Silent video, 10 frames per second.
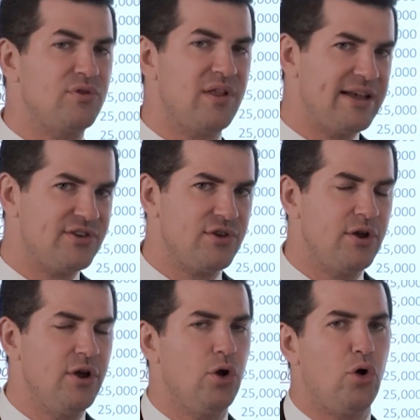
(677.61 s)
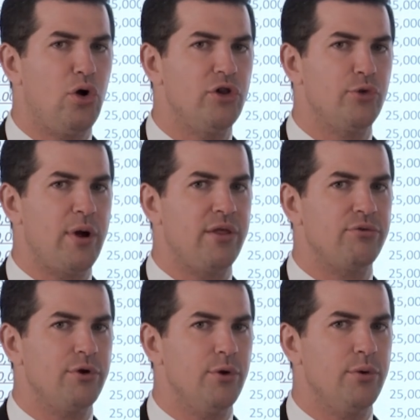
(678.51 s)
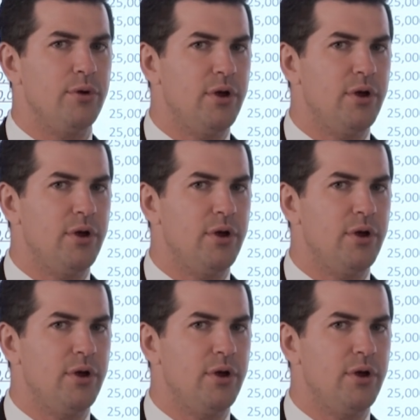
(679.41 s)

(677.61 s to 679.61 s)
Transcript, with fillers: less all the way through.